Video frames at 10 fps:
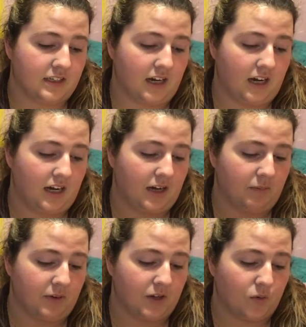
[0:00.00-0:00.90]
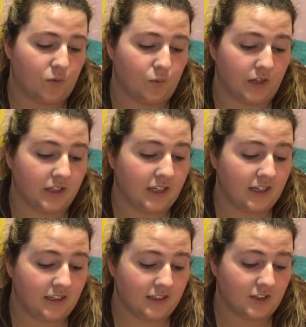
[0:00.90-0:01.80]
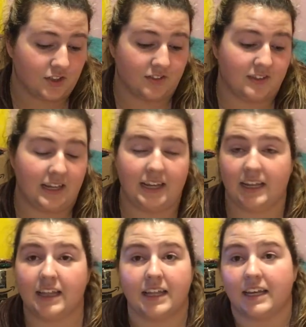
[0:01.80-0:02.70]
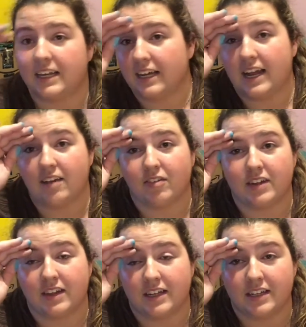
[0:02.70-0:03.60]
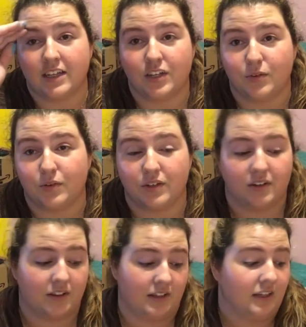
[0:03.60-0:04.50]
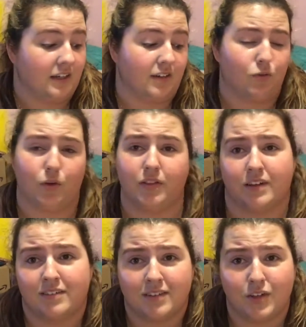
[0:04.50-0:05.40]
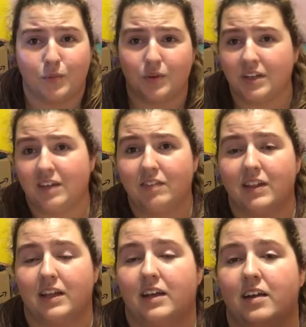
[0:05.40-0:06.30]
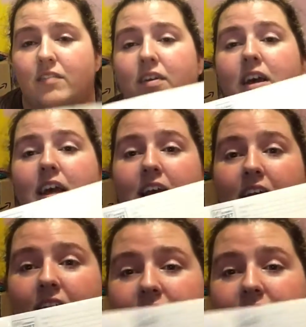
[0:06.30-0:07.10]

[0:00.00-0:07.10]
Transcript: um, really just anything and everything that you could think of or things that you wouldn't even think of. And